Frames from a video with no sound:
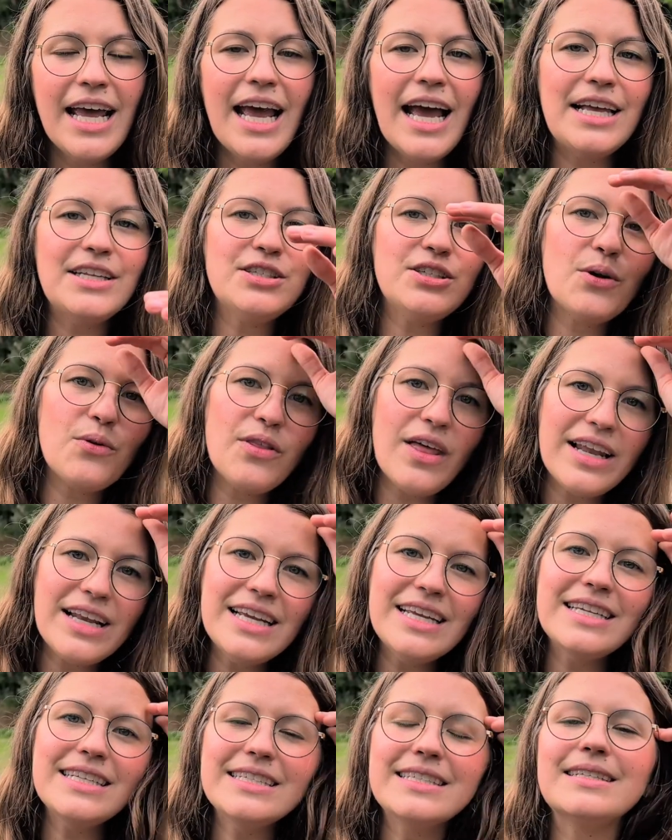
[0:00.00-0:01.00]
And so that
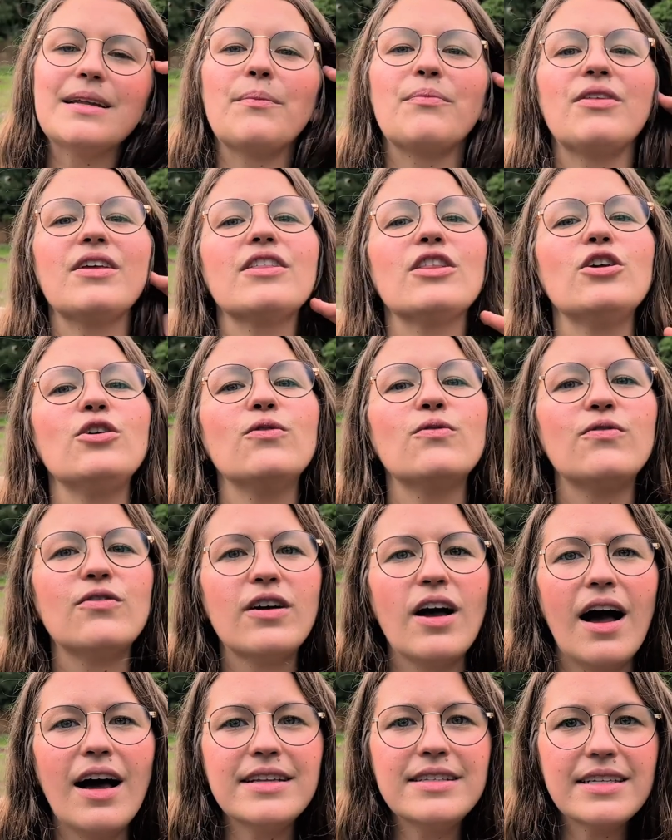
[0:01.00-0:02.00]
is something that you've
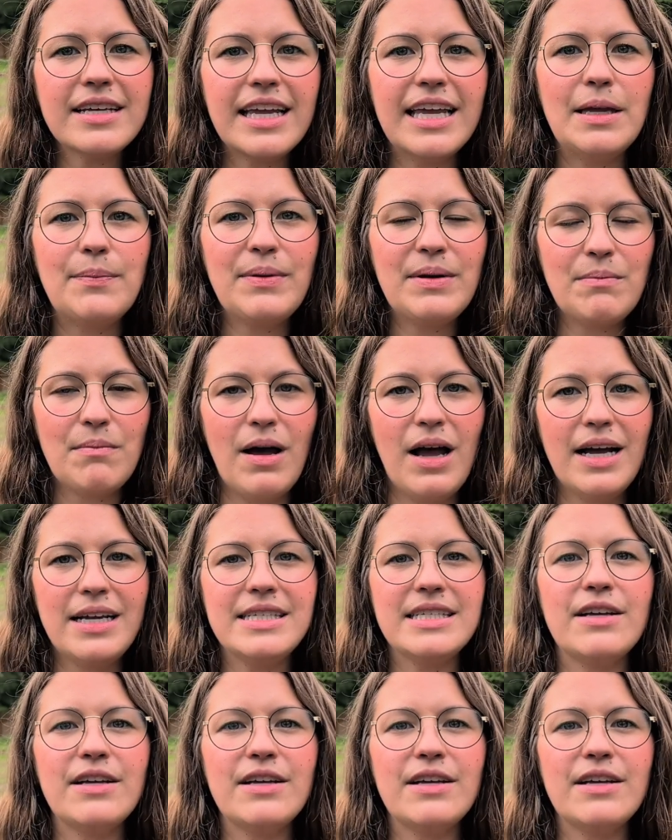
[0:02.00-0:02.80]
got to keep in mind